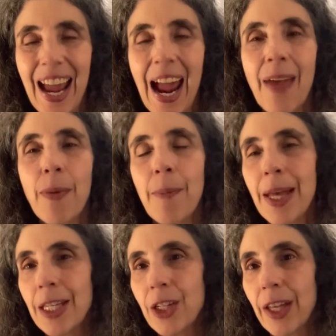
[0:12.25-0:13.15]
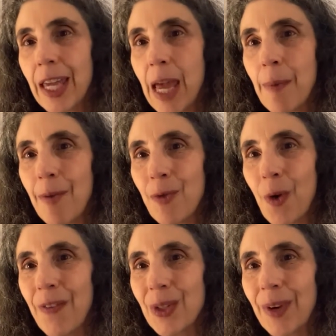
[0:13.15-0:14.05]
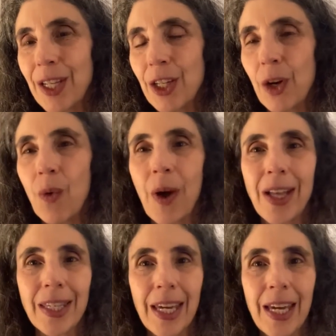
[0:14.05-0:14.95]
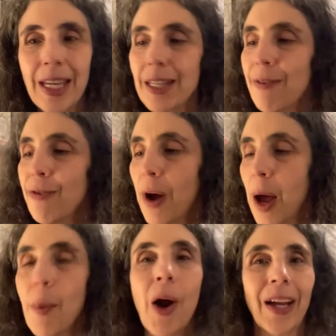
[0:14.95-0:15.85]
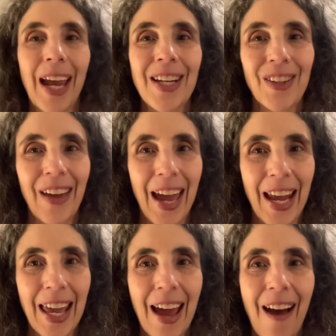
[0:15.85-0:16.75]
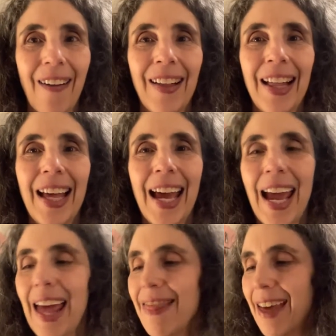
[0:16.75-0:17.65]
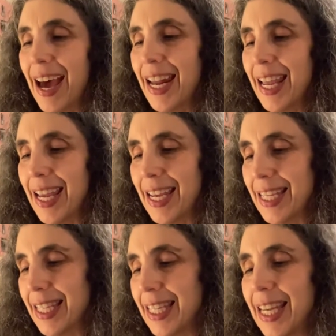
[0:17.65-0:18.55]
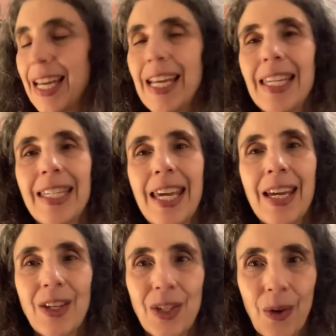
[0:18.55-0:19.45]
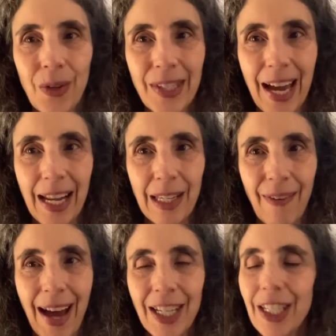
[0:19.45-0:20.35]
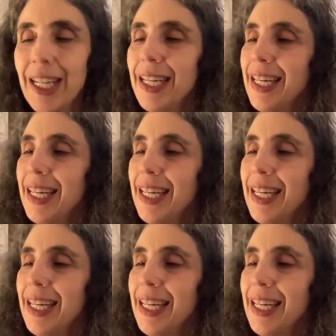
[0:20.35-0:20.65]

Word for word: And the message that came up for this week, dear ones, is from Archangel Haniel. And that is seek soul satisfaction